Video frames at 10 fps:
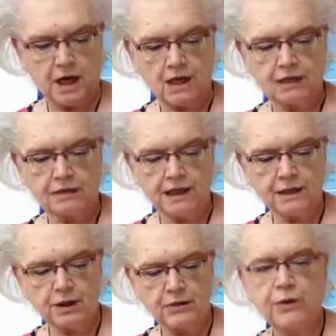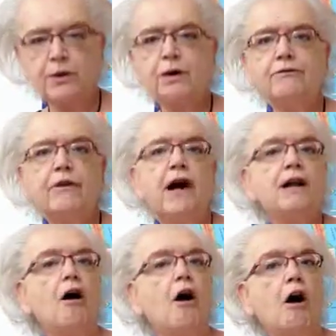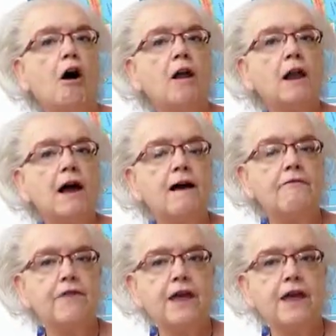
So let's go through and find all of